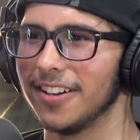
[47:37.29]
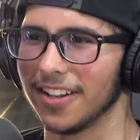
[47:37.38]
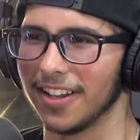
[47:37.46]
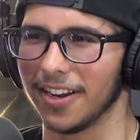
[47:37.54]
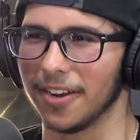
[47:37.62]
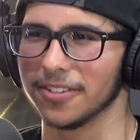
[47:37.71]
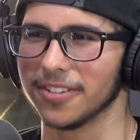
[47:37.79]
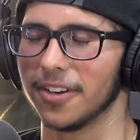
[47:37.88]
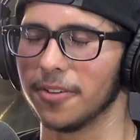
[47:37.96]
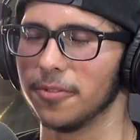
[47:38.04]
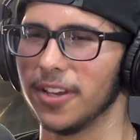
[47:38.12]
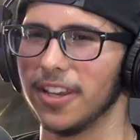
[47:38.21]
was like,
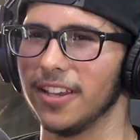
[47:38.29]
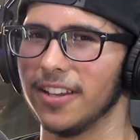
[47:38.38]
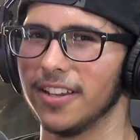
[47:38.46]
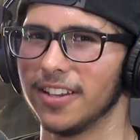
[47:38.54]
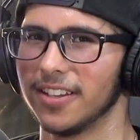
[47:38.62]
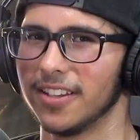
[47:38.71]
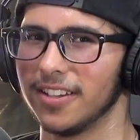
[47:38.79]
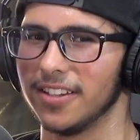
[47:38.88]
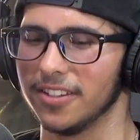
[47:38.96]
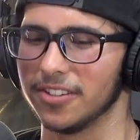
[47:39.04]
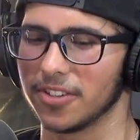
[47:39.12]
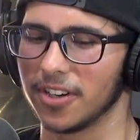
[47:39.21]
wait.
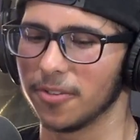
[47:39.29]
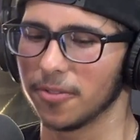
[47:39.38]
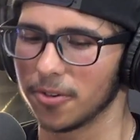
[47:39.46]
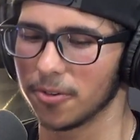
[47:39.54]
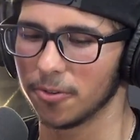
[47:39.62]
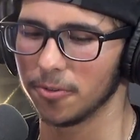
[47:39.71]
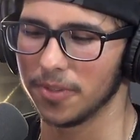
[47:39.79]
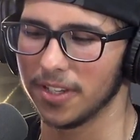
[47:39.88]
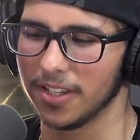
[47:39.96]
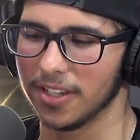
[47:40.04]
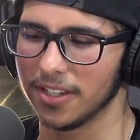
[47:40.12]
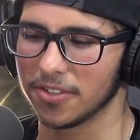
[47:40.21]
He's trying to recruit
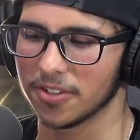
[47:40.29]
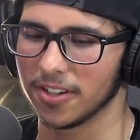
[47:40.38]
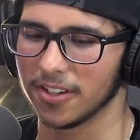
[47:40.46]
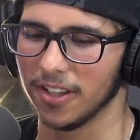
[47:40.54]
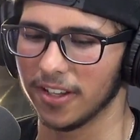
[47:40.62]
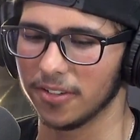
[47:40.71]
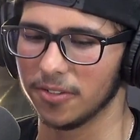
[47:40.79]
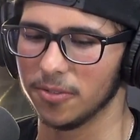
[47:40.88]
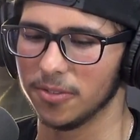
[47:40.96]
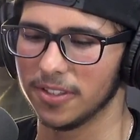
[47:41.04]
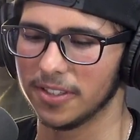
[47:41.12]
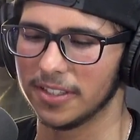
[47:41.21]
me, trying to like do
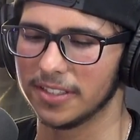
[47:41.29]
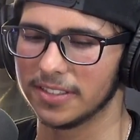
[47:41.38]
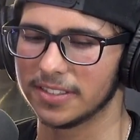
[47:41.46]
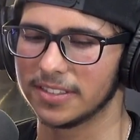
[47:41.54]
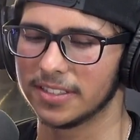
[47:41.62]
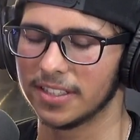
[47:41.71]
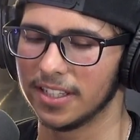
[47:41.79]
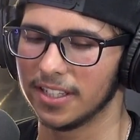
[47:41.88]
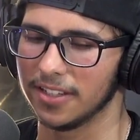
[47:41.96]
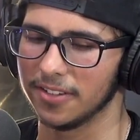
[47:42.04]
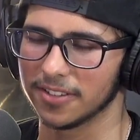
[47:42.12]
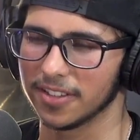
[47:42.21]
this.
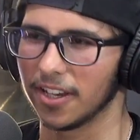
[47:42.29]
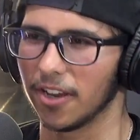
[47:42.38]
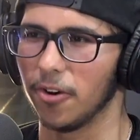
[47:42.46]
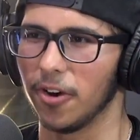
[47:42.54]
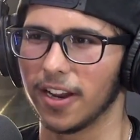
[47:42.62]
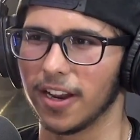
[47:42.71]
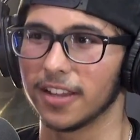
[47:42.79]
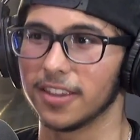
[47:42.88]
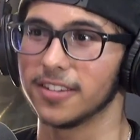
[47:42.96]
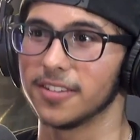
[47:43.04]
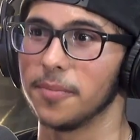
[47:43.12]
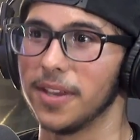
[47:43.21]
He was like, oh, I got this
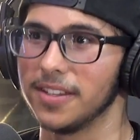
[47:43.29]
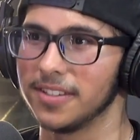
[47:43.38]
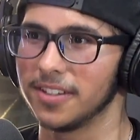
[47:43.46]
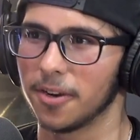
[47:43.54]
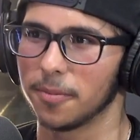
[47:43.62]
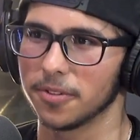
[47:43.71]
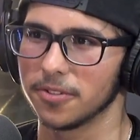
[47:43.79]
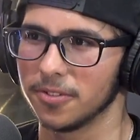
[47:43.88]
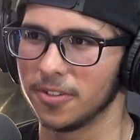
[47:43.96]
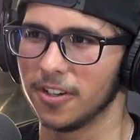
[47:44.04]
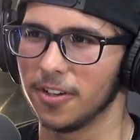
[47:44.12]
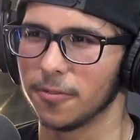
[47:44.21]
amazing
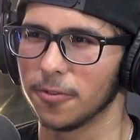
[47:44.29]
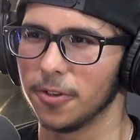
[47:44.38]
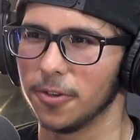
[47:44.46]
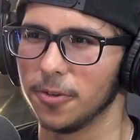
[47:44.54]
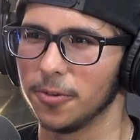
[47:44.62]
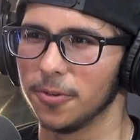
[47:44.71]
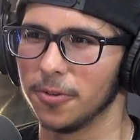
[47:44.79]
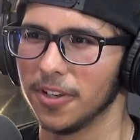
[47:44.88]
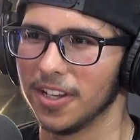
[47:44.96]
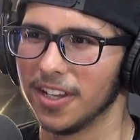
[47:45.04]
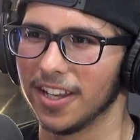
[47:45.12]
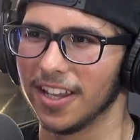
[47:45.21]
opportunity for you.
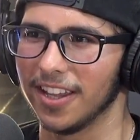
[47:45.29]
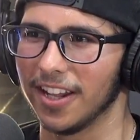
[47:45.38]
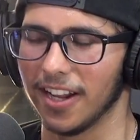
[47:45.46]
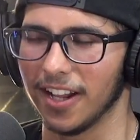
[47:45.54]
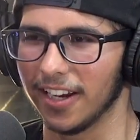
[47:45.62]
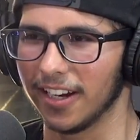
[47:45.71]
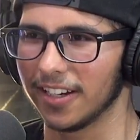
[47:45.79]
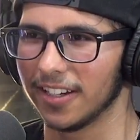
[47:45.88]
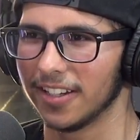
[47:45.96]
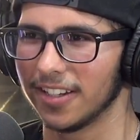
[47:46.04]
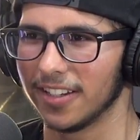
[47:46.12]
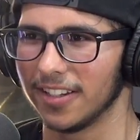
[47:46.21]
And then
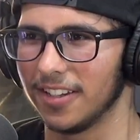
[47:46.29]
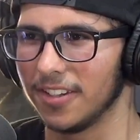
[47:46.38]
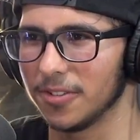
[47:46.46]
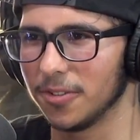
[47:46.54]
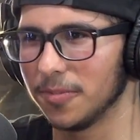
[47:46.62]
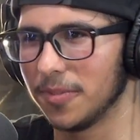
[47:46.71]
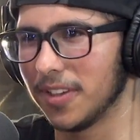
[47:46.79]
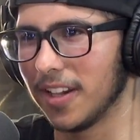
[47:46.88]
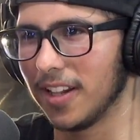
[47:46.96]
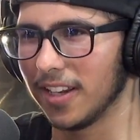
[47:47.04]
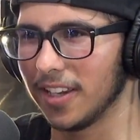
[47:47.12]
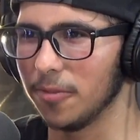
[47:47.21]
he told me that
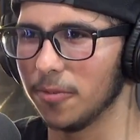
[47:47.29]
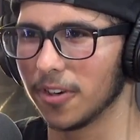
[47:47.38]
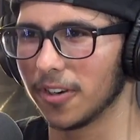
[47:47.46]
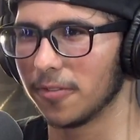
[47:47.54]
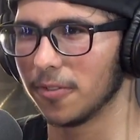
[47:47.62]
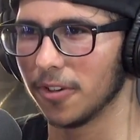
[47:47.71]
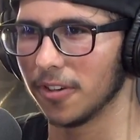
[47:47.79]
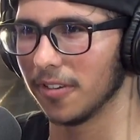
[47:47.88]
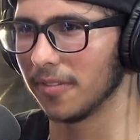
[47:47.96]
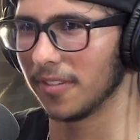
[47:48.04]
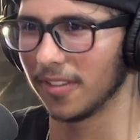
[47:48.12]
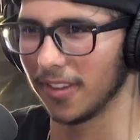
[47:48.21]
like he worked for
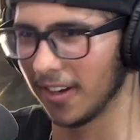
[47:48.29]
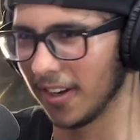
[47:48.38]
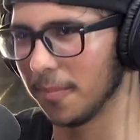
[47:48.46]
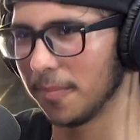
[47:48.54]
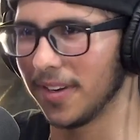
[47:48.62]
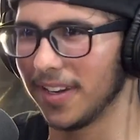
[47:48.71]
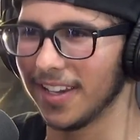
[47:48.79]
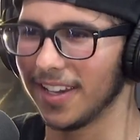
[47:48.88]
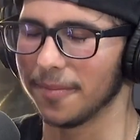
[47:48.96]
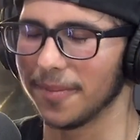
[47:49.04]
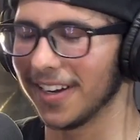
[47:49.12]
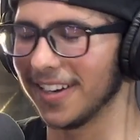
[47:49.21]
the company. I'm not going to say